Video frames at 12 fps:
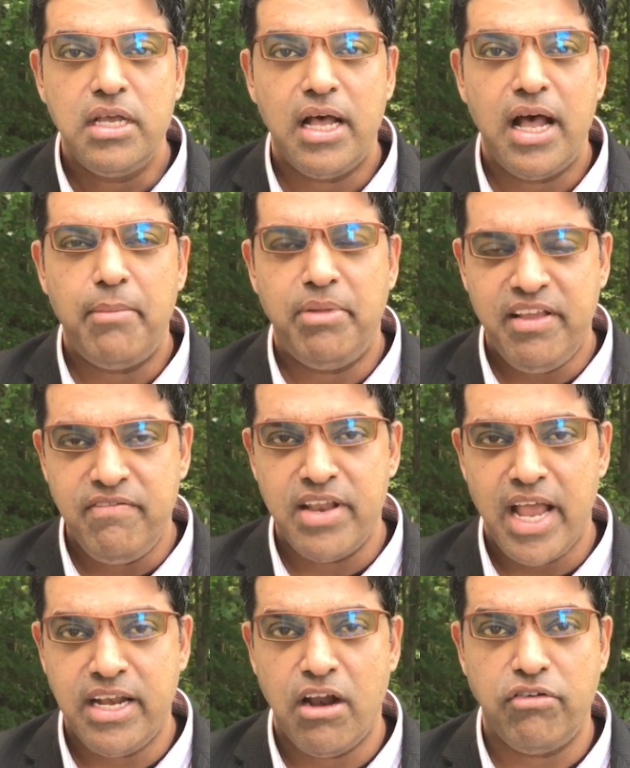Uh, I believe
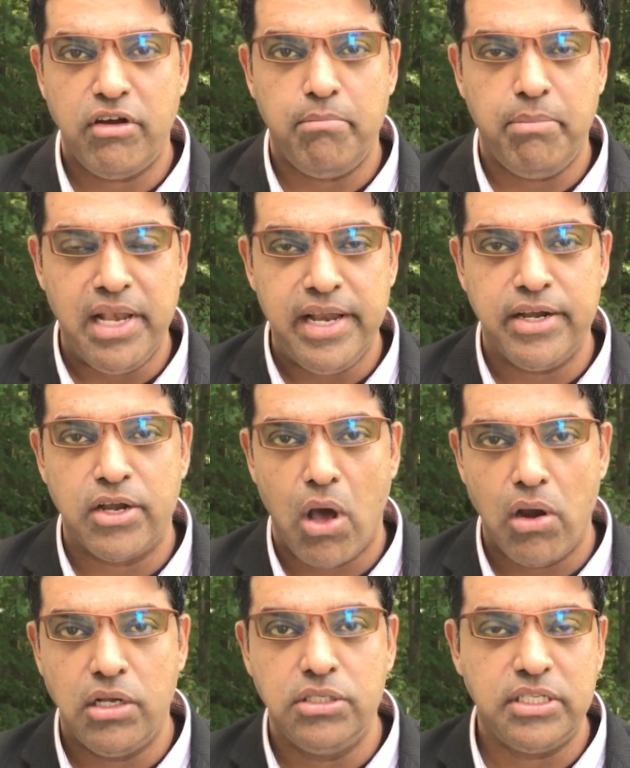nine hundred billion
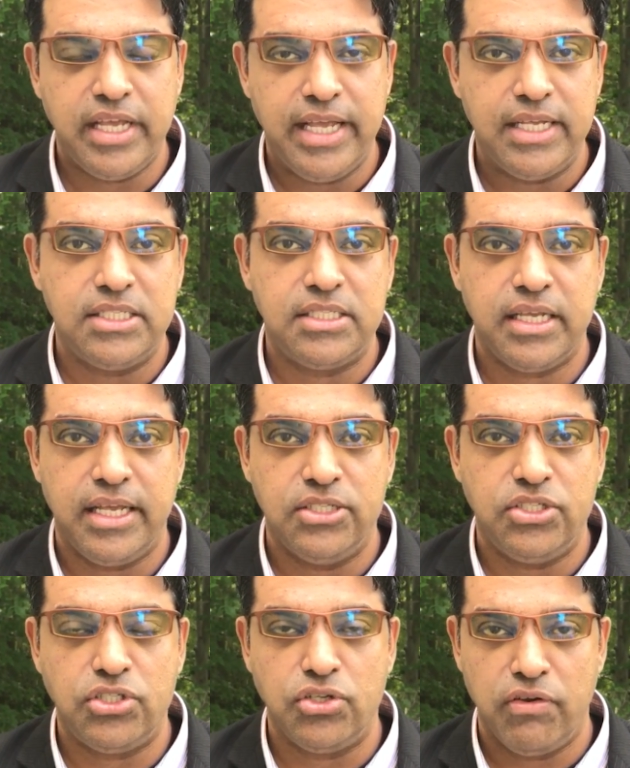dollars is,
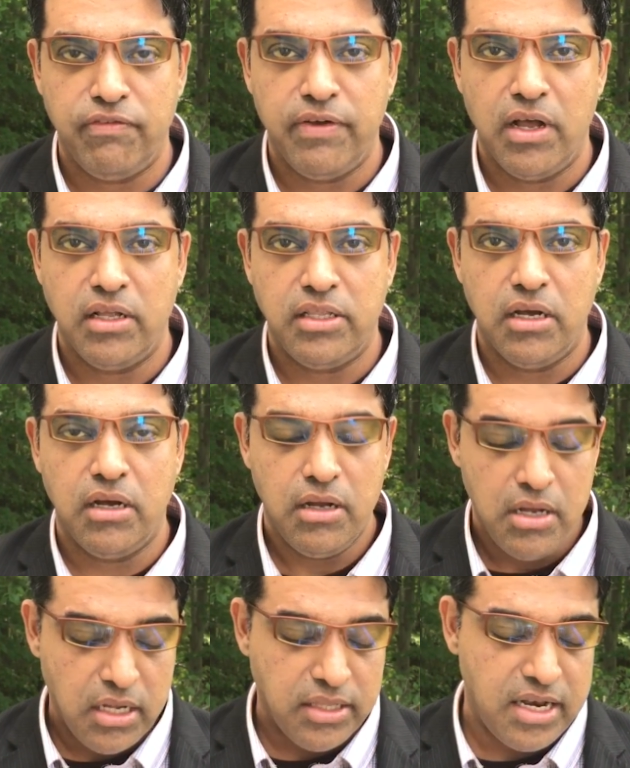is sort of uh, the,
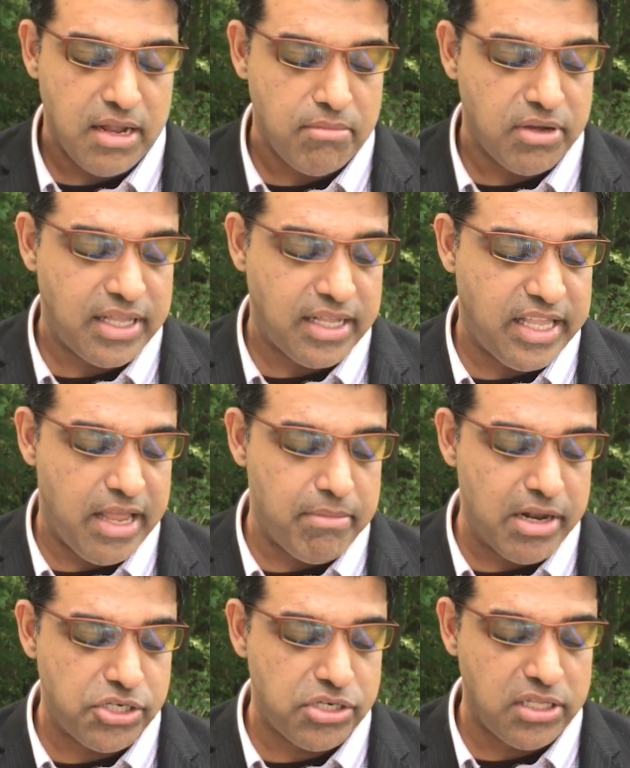the number that they
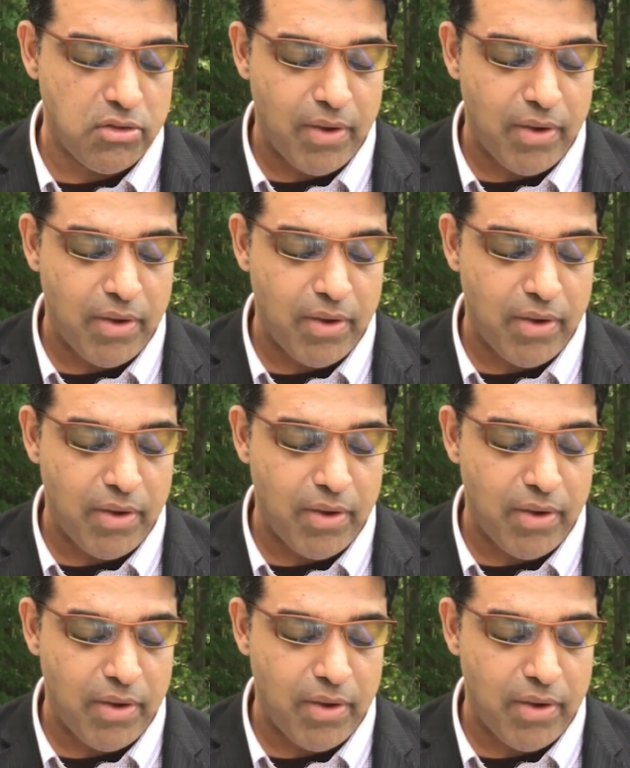mentioned.